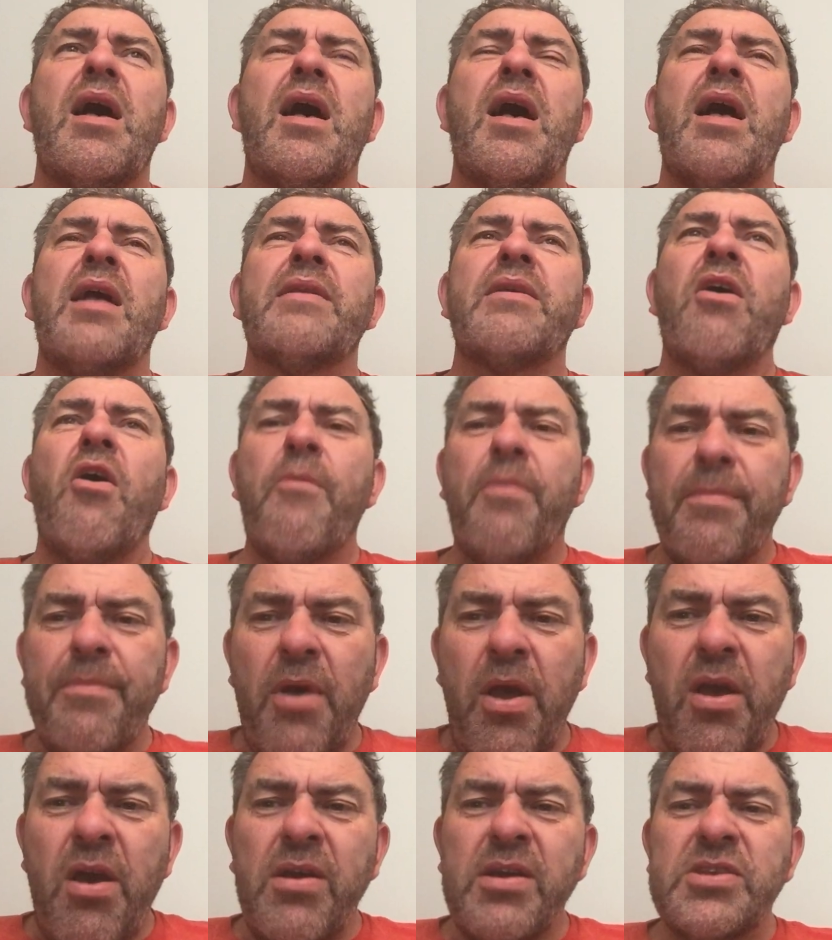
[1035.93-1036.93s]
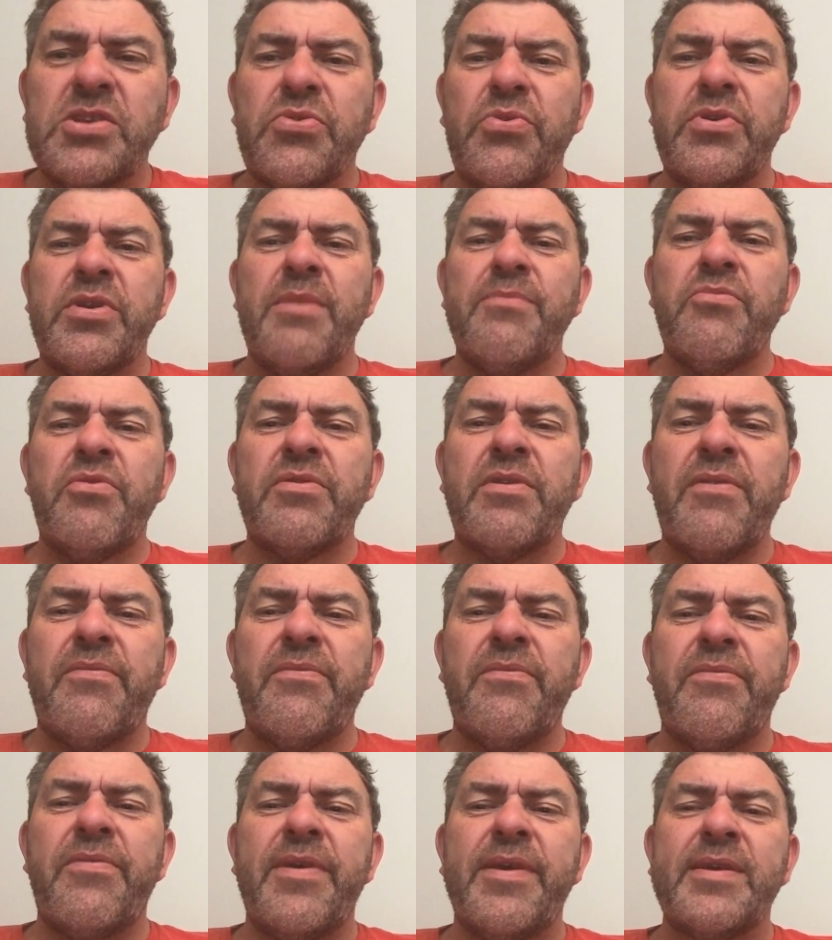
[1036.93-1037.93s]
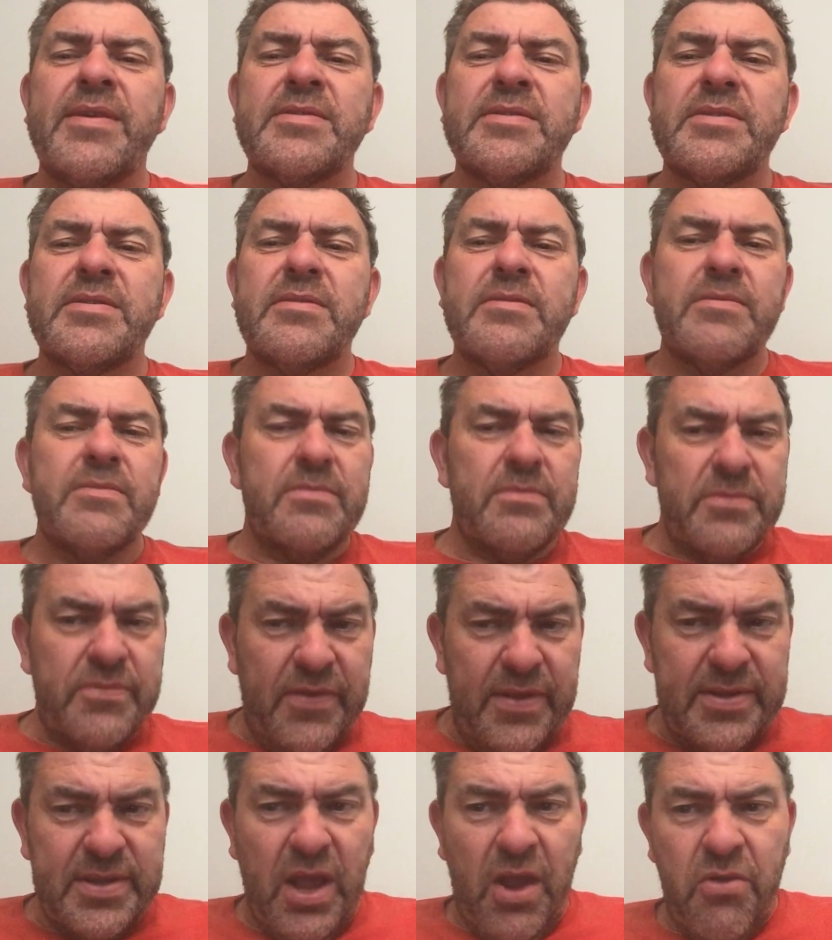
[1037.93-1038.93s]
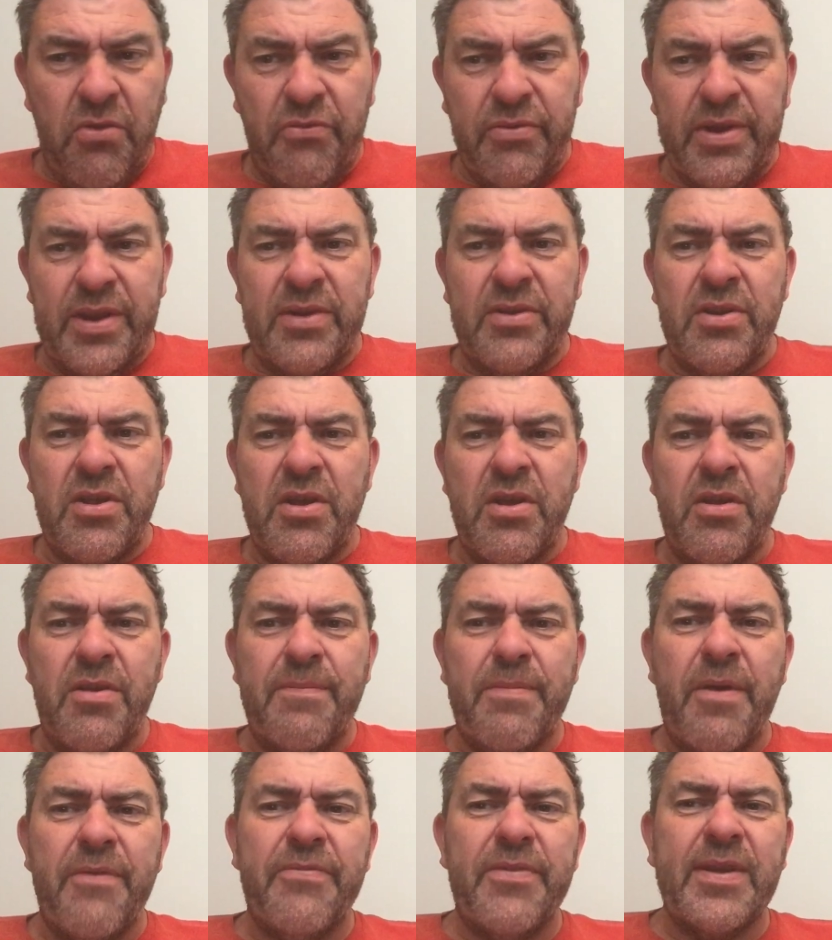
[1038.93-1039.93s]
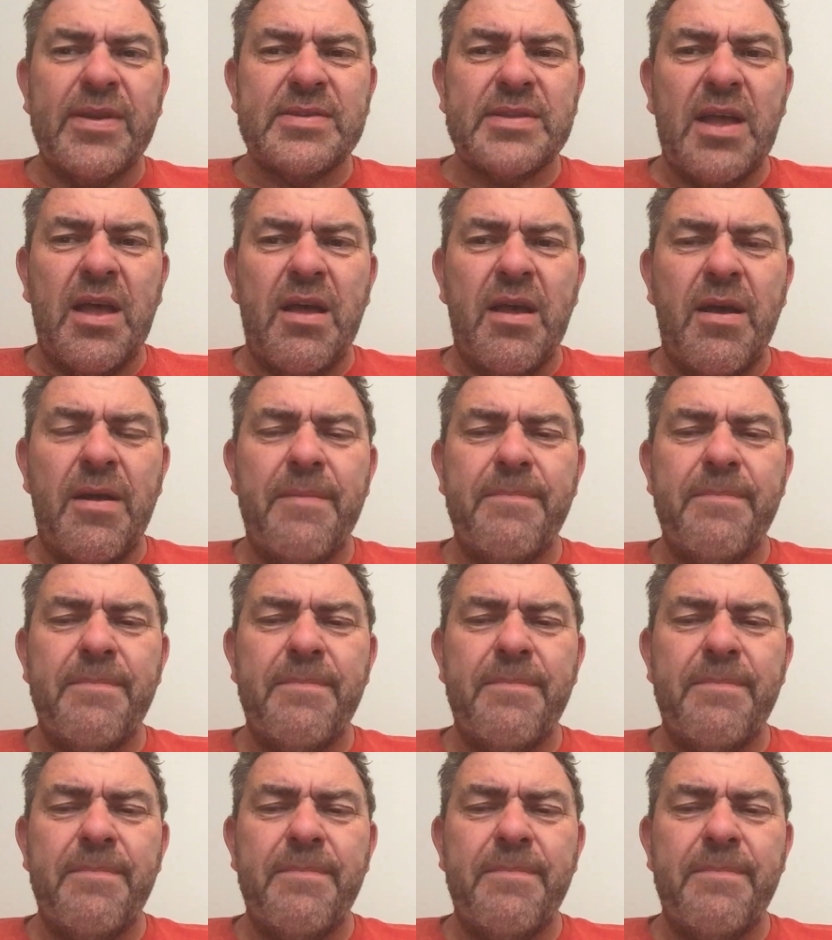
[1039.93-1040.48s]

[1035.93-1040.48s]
and it opened my eyes to a number of different things that I already knew, but things that